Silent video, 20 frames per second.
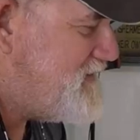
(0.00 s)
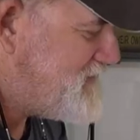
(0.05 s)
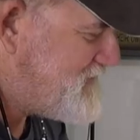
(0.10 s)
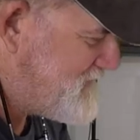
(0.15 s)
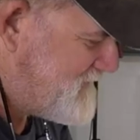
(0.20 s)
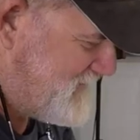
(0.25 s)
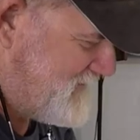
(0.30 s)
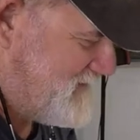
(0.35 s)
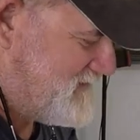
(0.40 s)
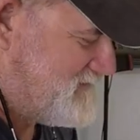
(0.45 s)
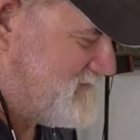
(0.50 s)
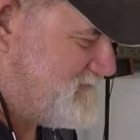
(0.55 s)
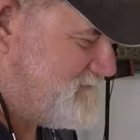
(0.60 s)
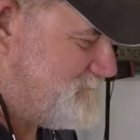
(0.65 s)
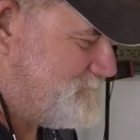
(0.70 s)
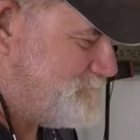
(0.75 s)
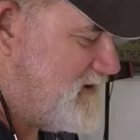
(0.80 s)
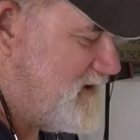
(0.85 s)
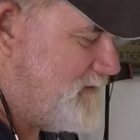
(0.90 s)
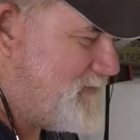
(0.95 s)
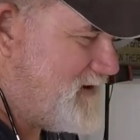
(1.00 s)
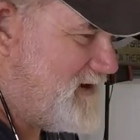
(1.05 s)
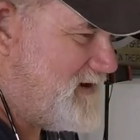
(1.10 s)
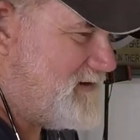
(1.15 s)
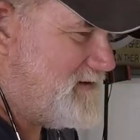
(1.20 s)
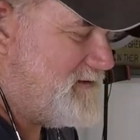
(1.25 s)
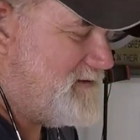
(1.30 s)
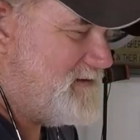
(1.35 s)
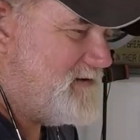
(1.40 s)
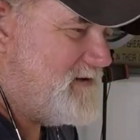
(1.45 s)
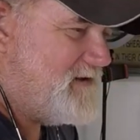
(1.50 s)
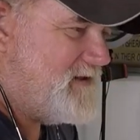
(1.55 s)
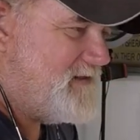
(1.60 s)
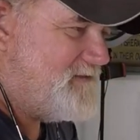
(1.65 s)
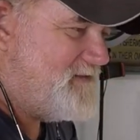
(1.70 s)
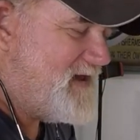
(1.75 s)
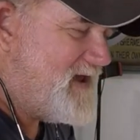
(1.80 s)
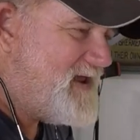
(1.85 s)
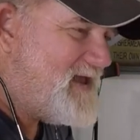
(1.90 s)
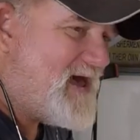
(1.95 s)
thing. I mean,
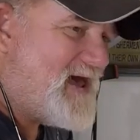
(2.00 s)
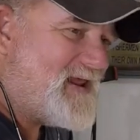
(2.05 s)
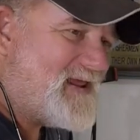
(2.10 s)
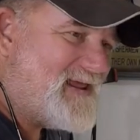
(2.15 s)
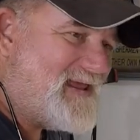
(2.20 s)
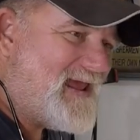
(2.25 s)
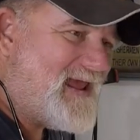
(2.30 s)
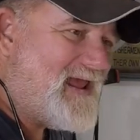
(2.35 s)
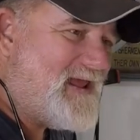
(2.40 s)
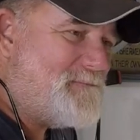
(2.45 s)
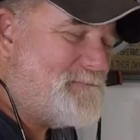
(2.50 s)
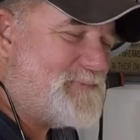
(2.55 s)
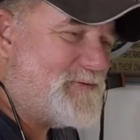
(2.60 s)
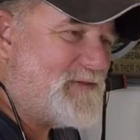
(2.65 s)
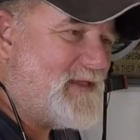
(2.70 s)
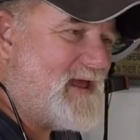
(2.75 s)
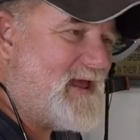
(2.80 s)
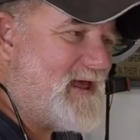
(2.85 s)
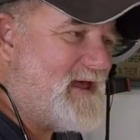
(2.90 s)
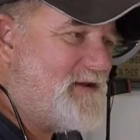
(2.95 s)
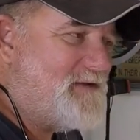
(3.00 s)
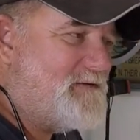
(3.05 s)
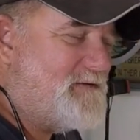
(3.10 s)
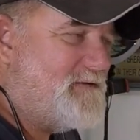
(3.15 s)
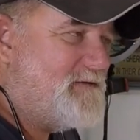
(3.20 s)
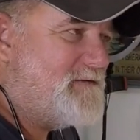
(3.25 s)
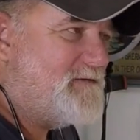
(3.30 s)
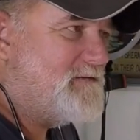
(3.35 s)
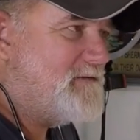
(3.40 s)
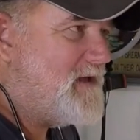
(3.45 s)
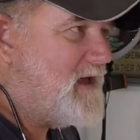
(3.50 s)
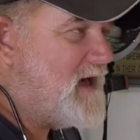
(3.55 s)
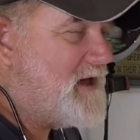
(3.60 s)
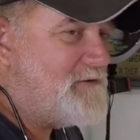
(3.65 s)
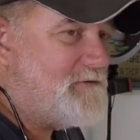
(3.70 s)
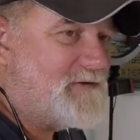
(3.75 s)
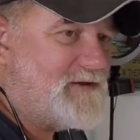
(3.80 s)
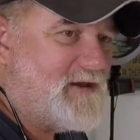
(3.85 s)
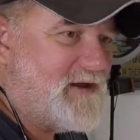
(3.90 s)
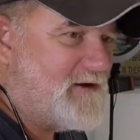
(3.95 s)
they got a game plan. I
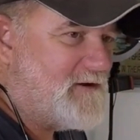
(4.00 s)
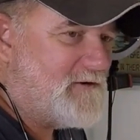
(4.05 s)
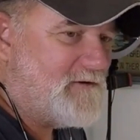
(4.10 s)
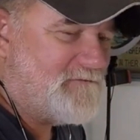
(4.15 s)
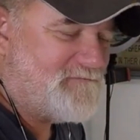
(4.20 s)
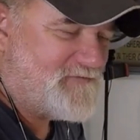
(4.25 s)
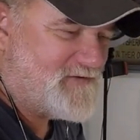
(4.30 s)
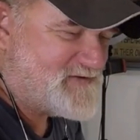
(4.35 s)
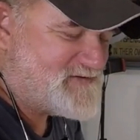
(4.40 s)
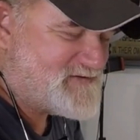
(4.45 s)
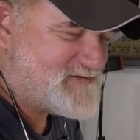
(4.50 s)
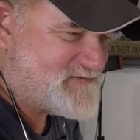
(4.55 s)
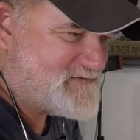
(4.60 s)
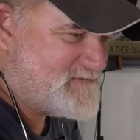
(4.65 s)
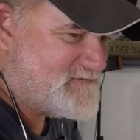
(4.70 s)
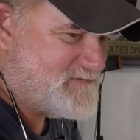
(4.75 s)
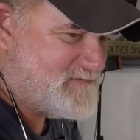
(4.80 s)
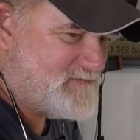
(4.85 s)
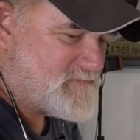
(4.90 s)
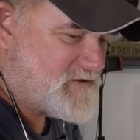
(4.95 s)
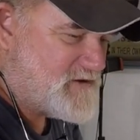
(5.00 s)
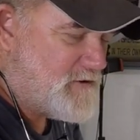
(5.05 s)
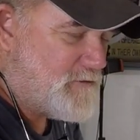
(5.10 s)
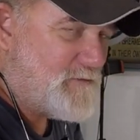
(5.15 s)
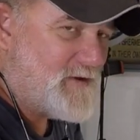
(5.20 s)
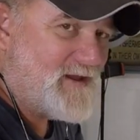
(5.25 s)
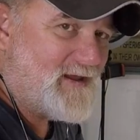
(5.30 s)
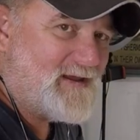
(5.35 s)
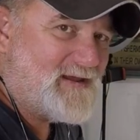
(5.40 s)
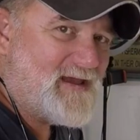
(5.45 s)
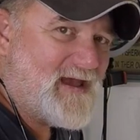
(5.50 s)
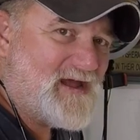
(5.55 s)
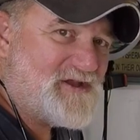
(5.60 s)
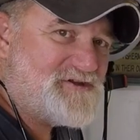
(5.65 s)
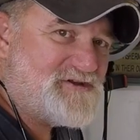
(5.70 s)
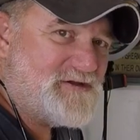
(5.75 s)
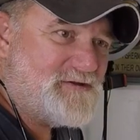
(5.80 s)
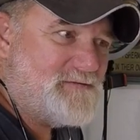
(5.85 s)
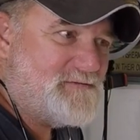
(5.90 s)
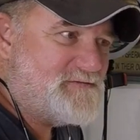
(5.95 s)
don't care if it's going and
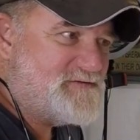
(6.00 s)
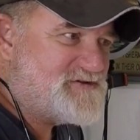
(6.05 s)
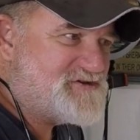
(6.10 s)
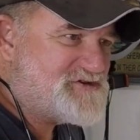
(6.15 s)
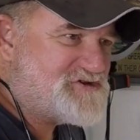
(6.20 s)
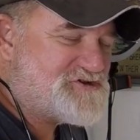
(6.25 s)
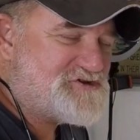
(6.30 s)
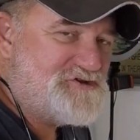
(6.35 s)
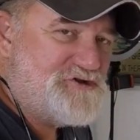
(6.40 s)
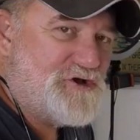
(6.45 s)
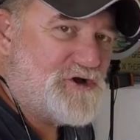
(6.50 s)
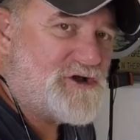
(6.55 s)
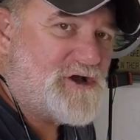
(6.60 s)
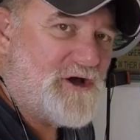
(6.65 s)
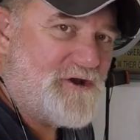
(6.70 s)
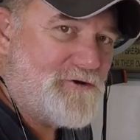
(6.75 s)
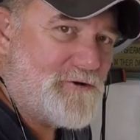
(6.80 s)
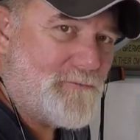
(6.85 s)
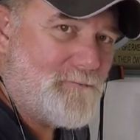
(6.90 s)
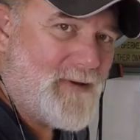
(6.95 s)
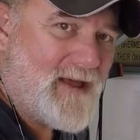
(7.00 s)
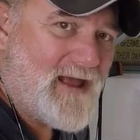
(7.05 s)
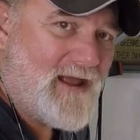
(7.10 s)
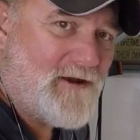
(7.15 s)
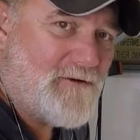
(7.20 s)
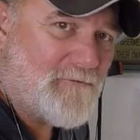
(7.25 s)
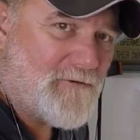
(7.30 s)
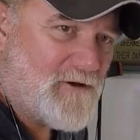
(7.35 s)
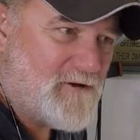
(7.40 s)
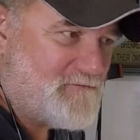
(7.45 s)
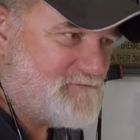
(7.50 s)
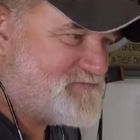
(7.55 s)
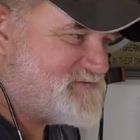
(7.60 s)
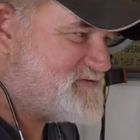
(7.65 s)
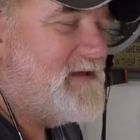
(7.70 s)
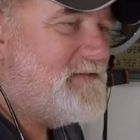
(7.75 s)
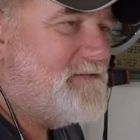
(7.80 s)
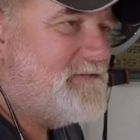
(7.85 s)
catching snook under mangroves.